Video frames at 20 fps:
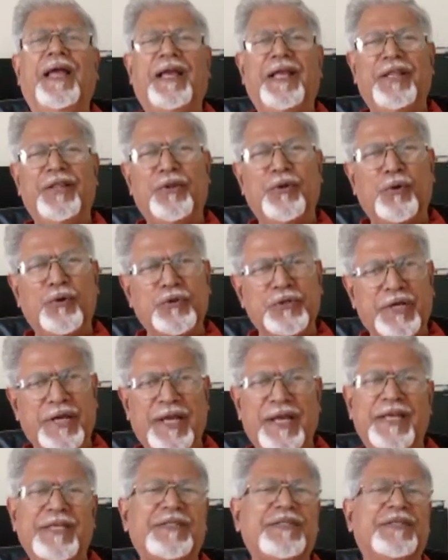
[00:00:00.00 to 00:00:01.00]
In those
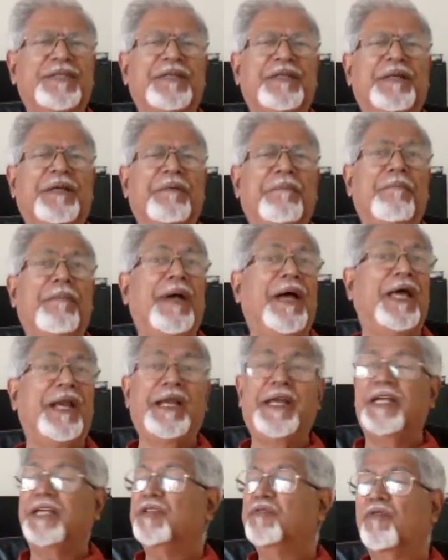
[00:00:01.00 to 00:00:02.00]
days,
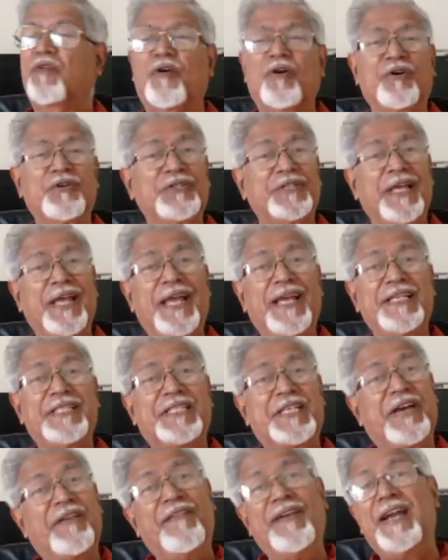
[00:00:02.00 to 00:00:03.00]
marriage was a
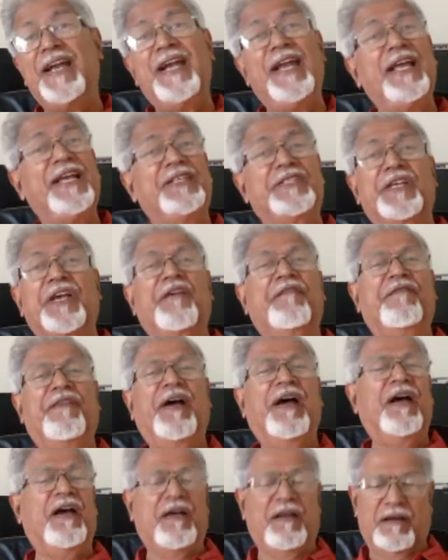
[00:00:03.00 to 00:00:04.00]
7 days
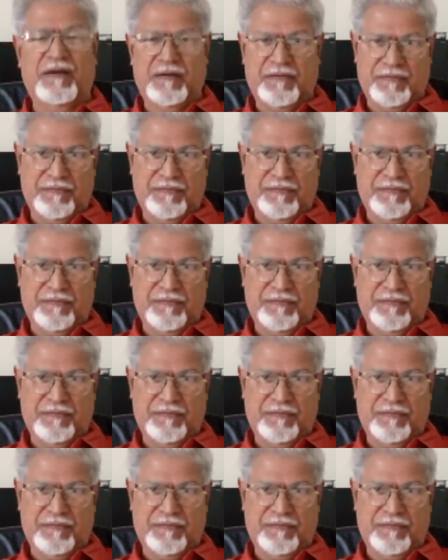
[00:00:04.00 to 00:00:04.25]
affair.